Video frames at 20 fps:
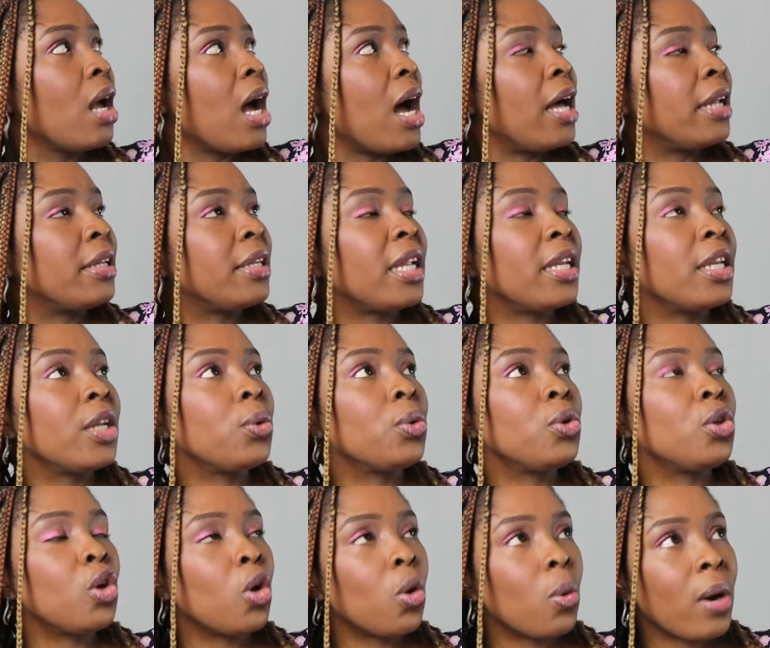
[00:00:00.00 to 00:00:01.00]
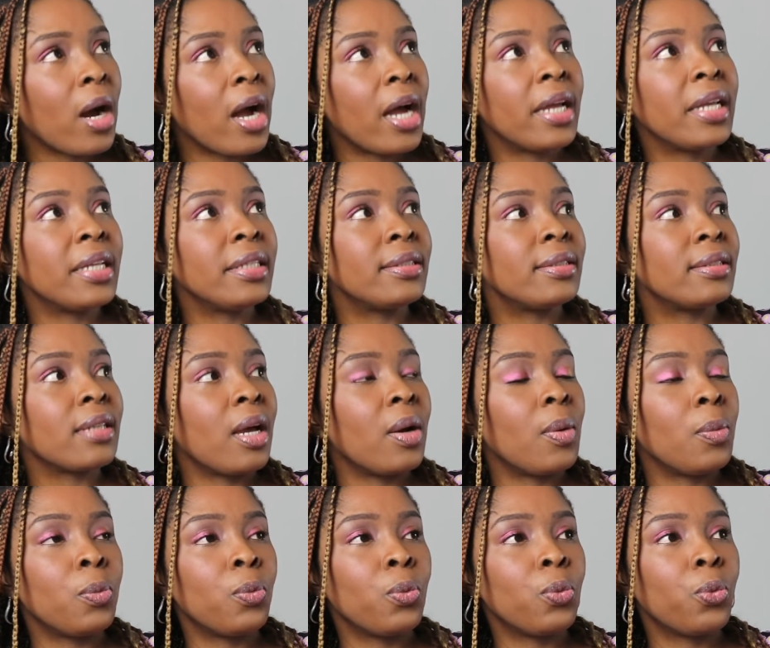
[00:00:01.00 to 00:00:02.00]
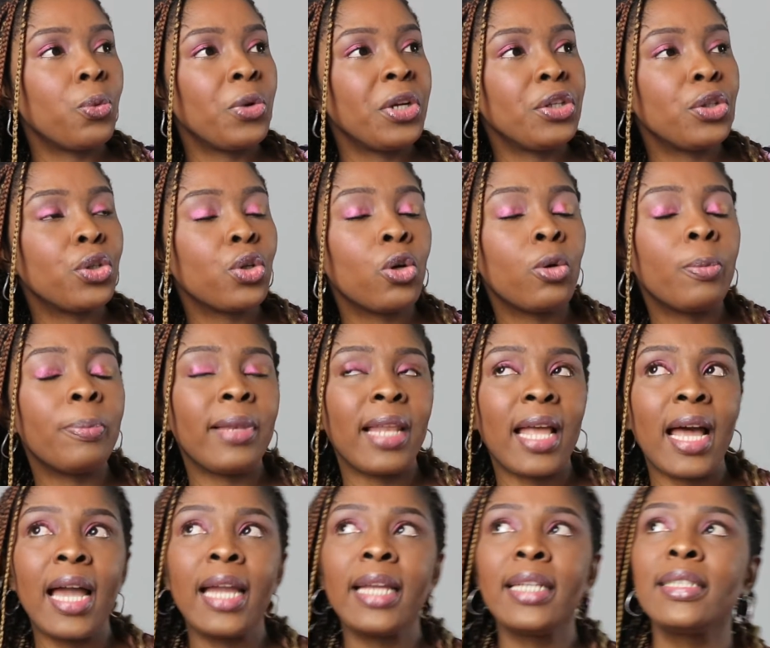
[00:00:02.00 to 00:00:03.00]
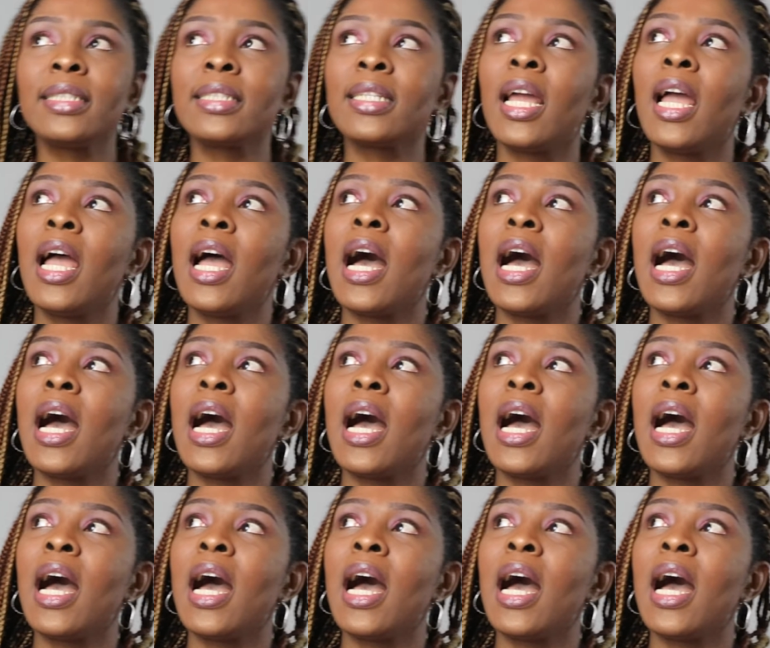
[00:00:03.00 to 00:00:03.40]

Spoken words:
and then he would lower his window blind,